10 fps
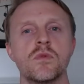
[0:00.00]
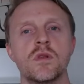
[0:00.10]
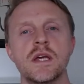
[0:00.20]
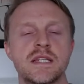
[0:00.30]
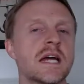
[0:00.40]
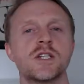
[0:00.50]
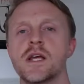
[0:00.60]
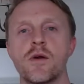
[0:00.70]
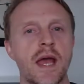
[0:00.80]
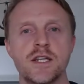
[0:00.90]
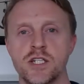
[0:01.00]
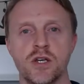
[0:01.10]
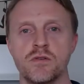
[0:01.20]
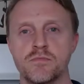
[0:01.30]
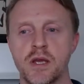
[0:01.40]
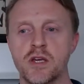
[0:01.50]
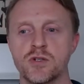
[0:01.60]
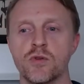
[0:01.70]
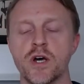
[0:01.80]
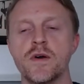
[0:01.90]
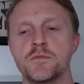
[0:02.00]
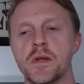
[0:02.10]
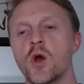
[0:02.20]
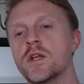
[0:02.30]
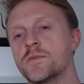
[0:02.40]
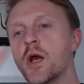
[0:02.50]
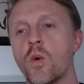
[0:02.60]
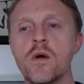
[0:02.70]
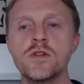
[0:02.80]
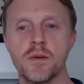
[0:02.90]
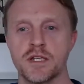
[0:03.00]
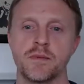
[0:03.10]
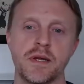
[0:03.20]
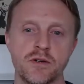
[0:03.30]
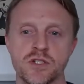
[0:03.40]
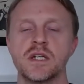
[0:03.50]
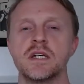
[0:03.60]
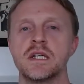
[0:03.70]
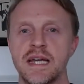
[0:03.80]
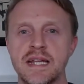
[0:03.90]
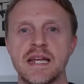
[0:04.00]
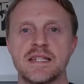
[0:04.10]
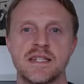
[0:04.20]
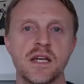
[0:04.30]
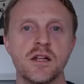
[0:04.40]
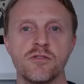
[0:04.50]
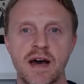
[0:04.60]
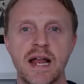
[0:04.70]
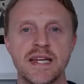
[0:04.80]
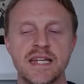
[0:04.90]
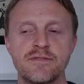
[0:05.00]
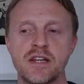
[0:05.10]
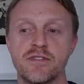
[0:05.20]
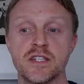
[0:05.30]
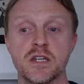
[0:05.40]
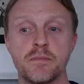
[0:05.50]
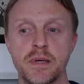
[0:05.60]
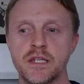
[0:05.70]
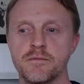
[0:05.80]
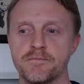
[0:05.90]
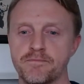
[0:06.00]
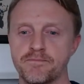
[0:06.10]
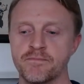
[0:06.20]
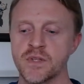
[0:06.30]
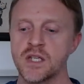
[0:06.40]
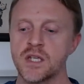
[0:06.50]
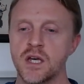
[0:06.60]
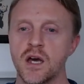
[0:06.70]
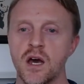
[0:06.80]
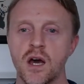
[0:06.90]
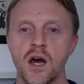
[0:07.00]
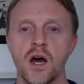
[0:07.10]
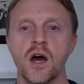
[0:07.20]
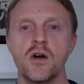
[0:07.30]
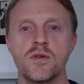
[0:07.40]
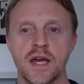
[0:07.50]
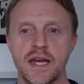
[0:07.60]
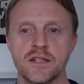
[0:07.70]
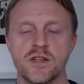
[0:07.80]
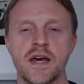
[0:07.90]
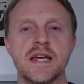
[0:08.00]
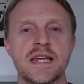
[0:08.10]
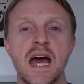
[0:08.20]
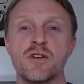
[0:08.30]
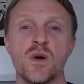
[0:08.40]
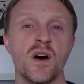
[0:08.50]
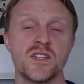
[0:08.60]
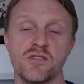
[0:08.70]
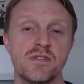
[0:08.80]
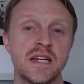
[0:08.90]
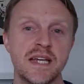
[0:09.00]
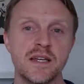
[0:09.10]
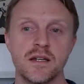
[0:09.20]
it's actually okay to use, because although it's been quoted by someone else, it is still valid, even if that's an opinion. Okay, so that is how you answer really